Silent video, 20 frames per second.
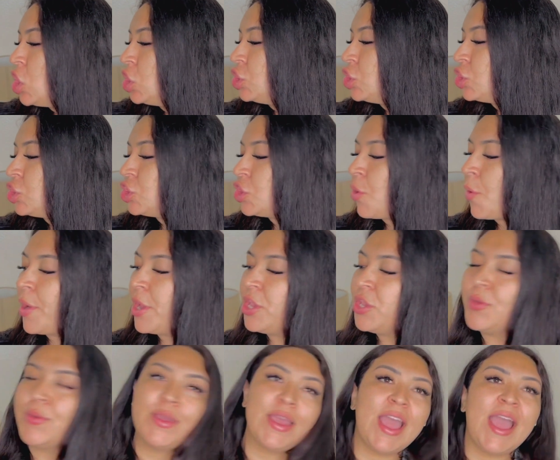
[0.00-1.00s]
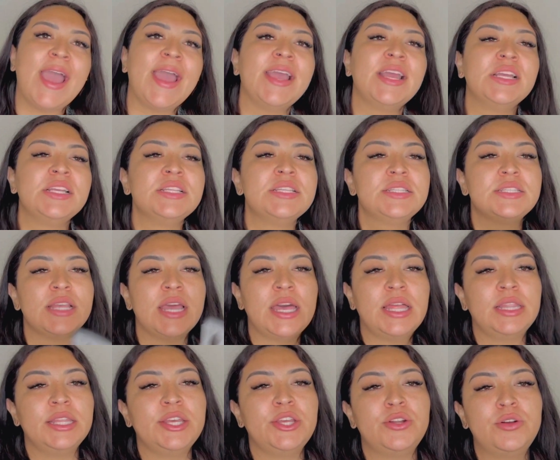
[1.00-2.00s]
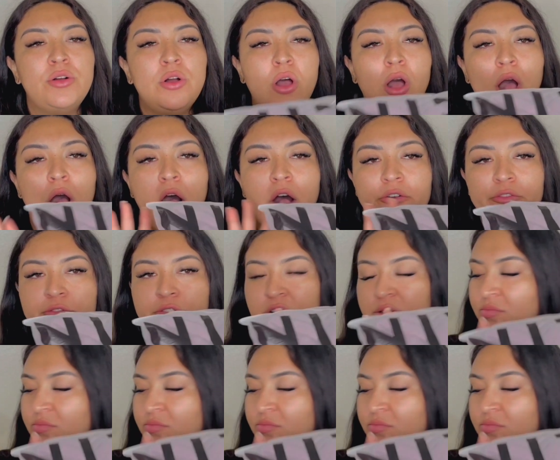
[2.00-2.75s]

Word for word: showing you guys a little haul from